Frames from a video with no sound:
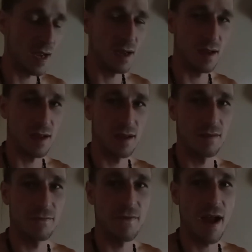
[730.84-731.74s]
day
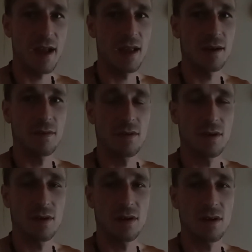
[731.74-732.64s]
and find
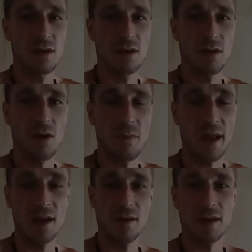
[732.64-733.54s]
a
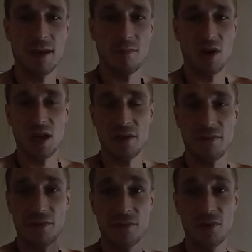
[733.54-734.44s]
way to get money
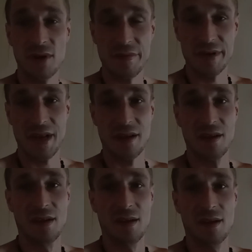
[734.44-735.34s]
for food every day.
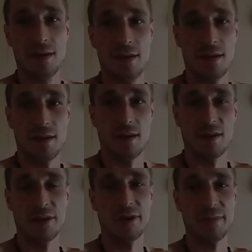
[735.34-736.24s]

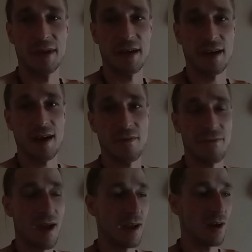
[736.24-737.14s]
You know what I mean? I got to
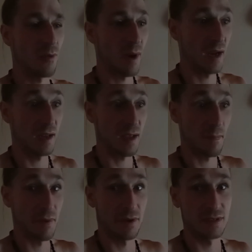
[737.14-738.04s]
find a way to
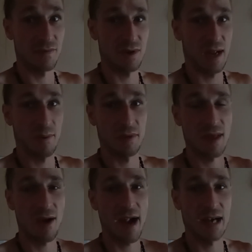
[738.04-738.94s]
get bills every day
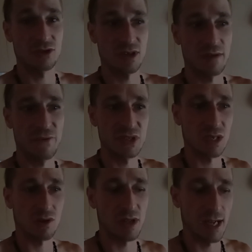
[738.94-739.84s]
without actually
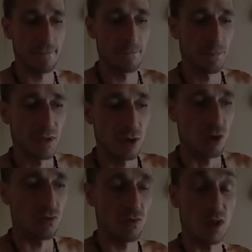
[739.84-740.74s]
physically
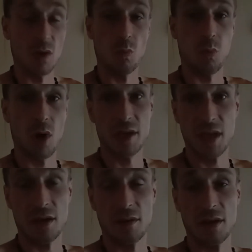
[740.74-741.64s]
really
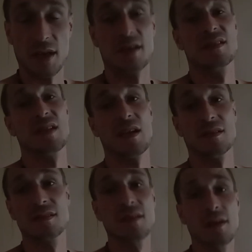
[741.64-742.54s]
working, in a
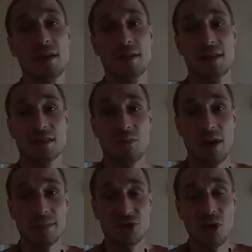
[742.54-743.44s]
sense. This is
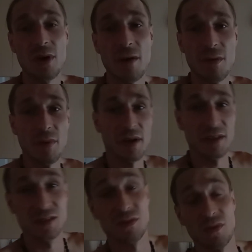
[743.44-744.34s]
what I'm showing everybody.
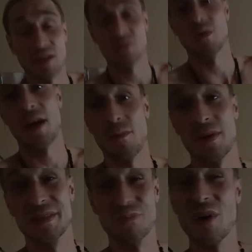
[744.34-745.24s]
It's
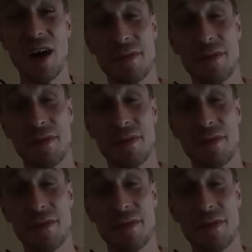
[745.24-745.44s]
where